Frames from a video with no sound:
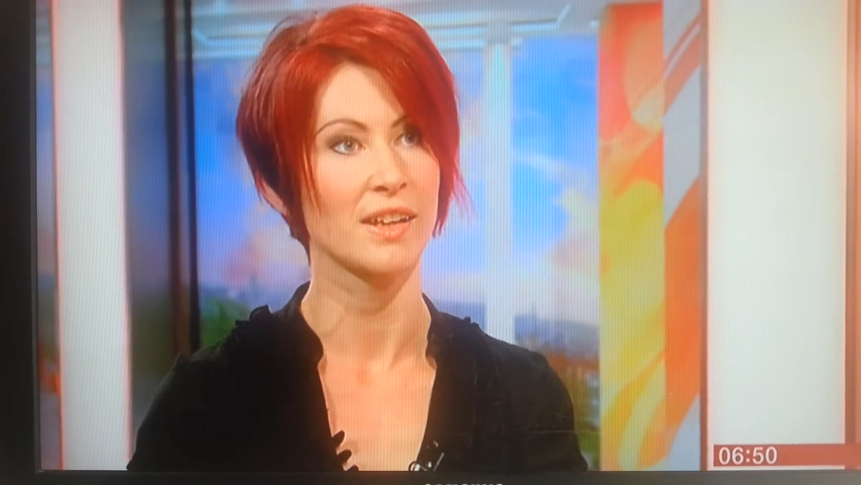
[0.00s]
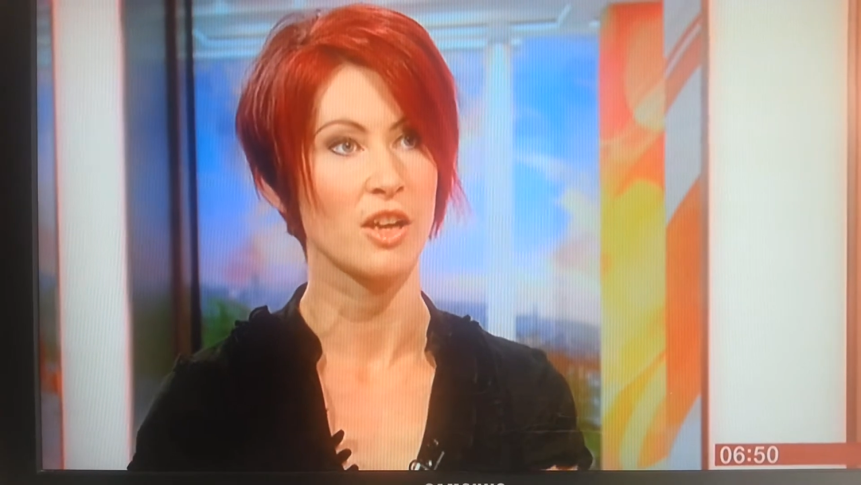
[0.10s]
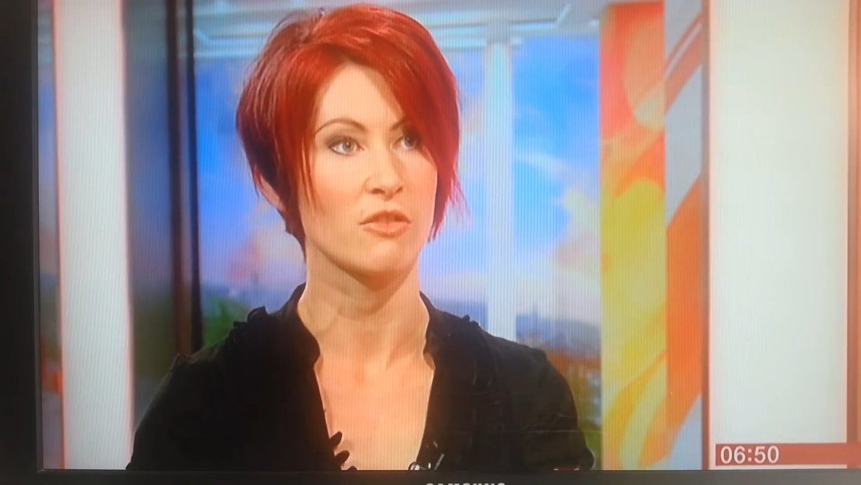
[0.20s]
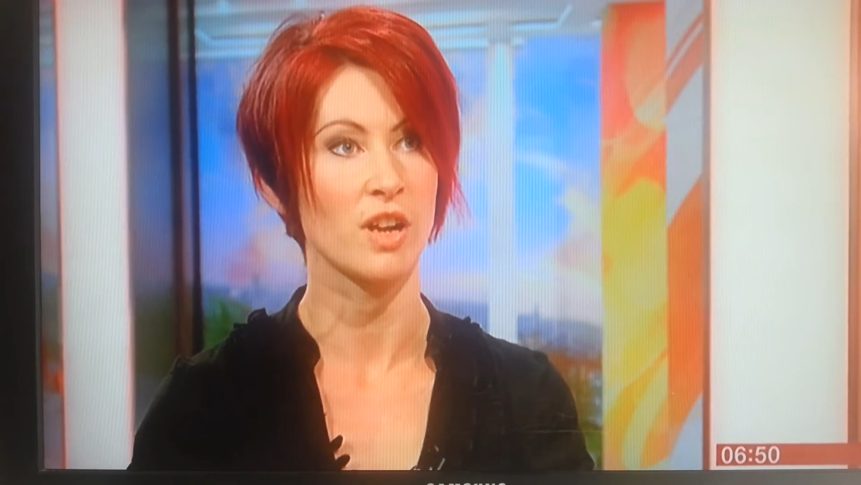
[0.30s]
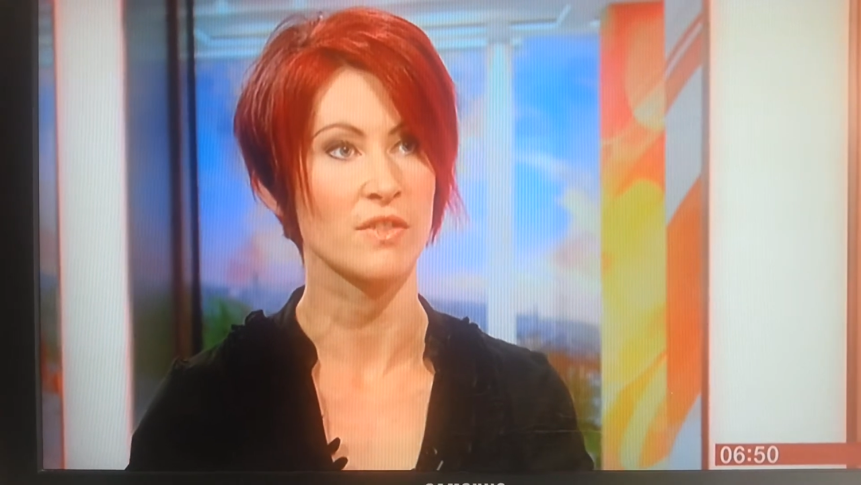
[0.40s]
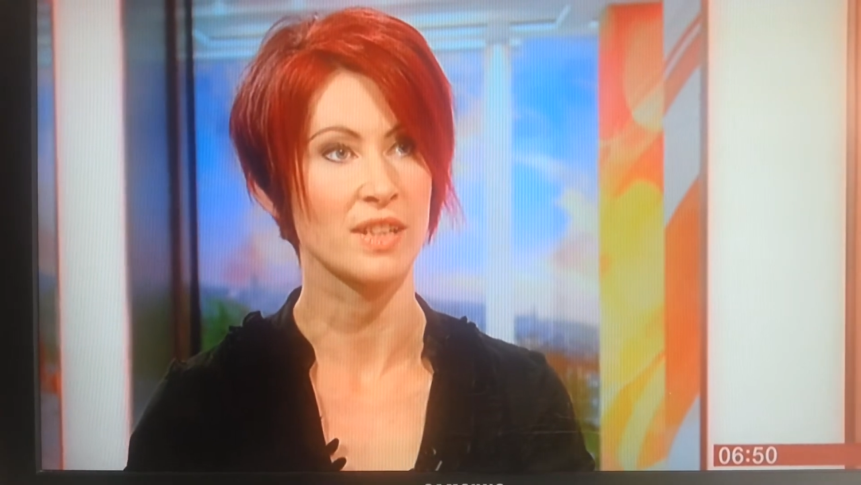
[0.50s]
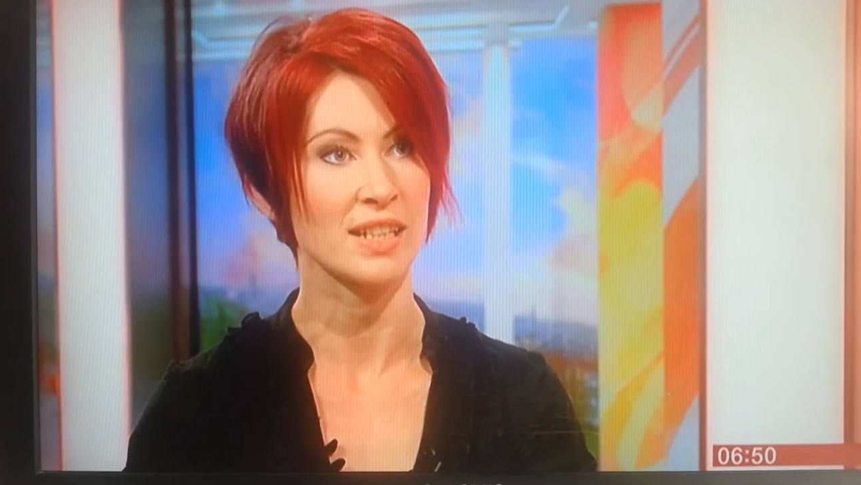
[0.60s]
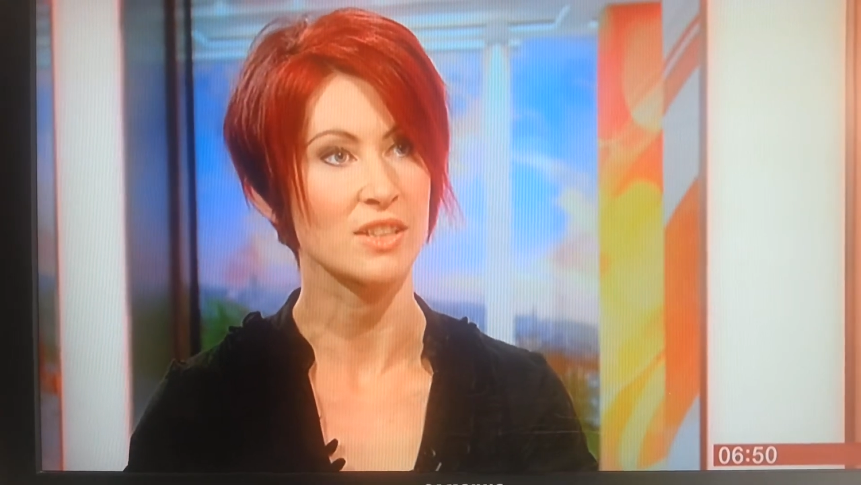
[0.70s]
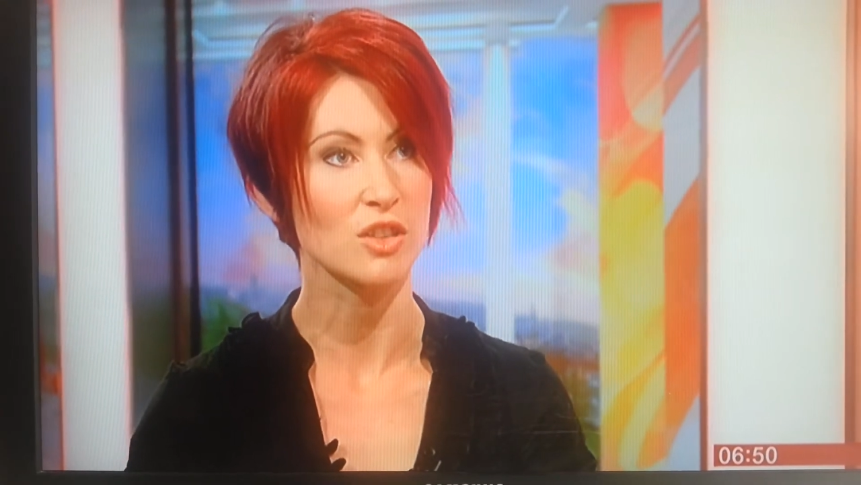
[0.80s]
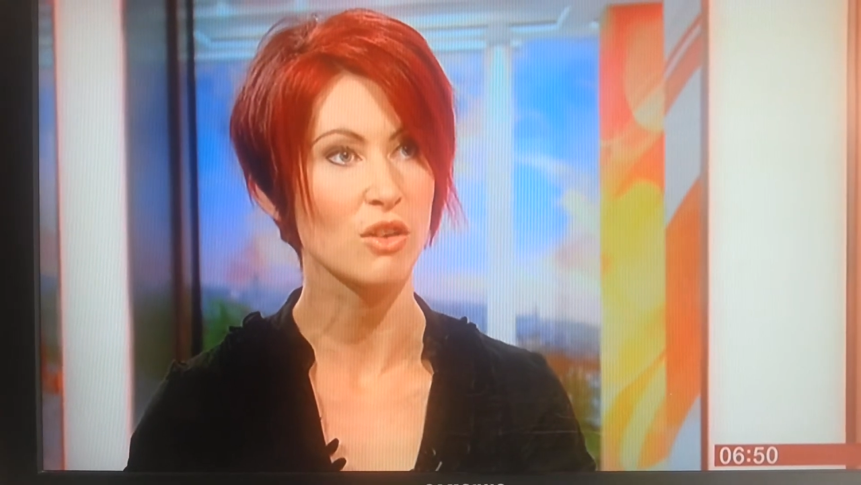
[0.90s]
arriving
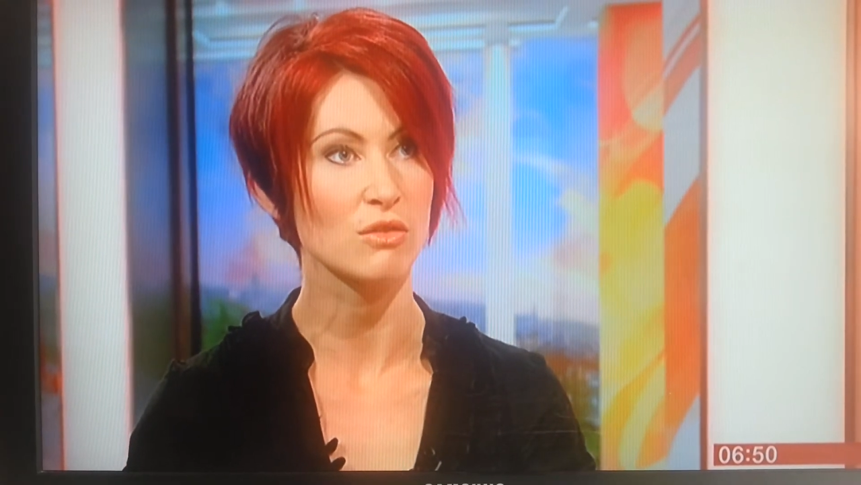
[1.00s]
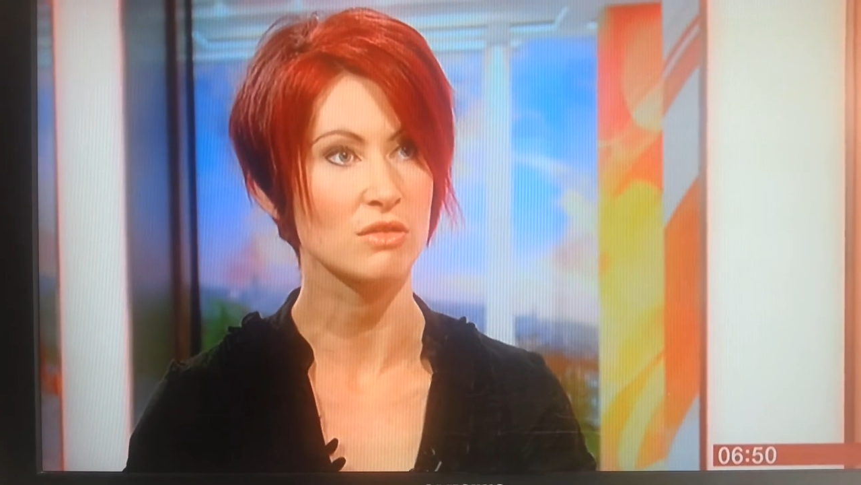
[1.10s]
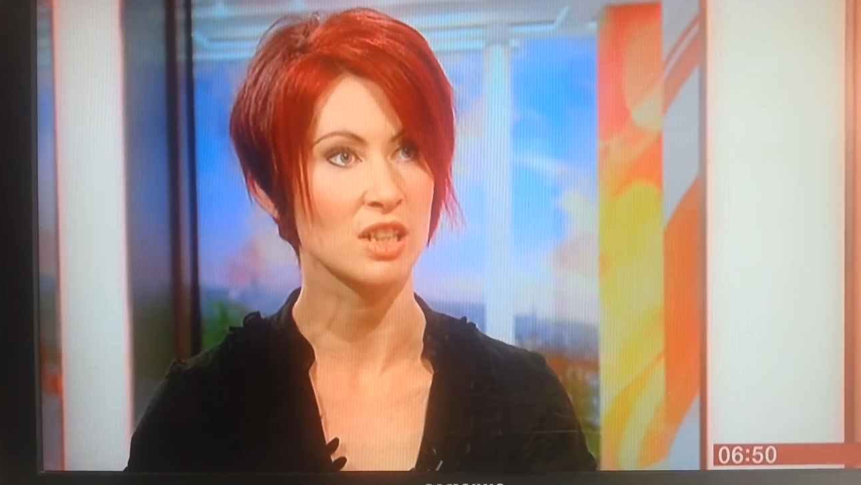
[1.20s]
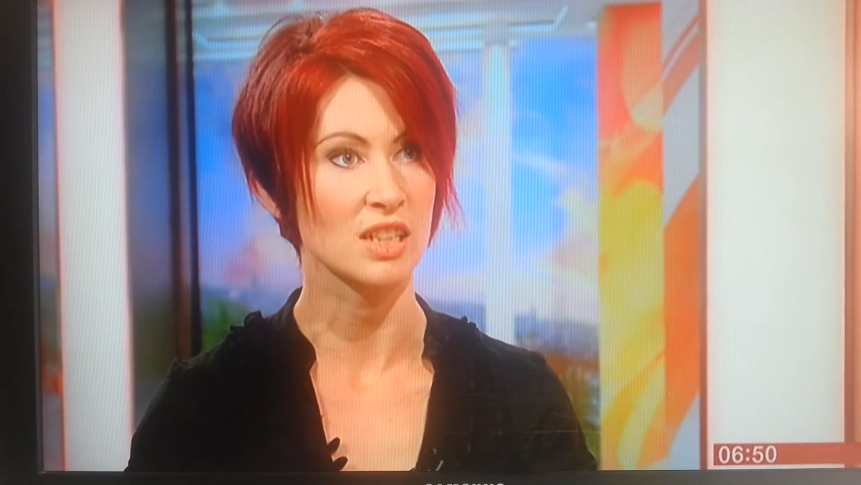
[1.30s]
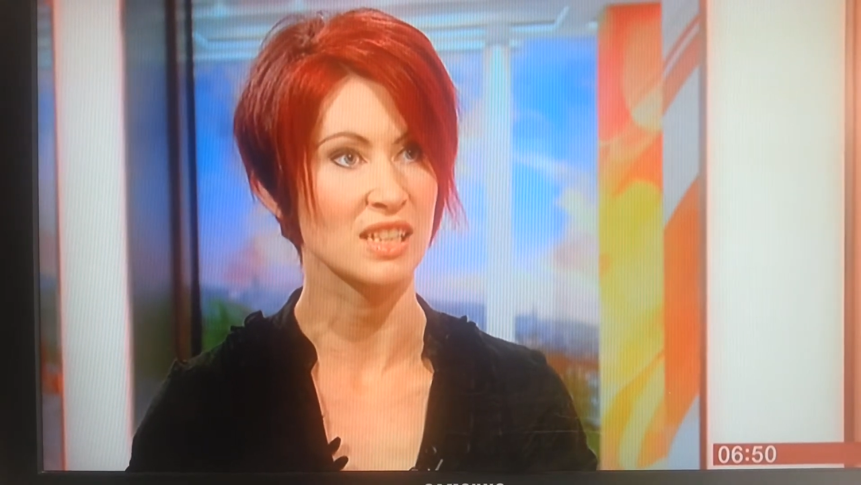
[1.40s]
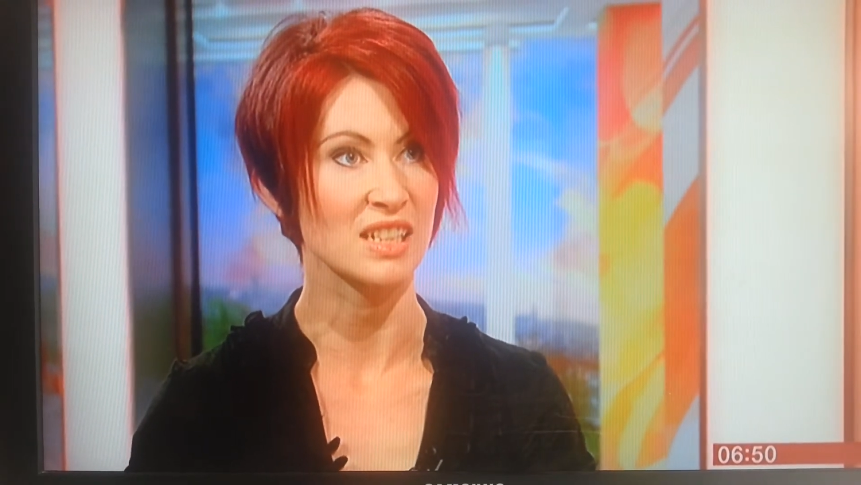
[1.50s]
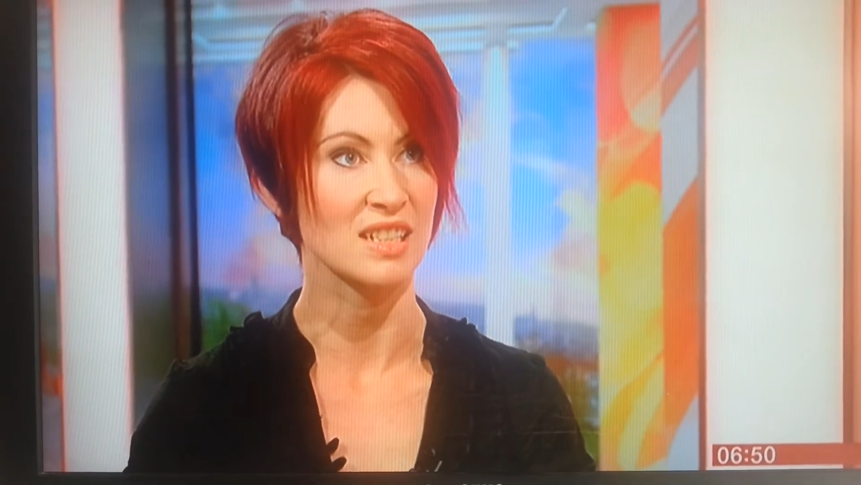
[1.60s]
and it's cold, dirty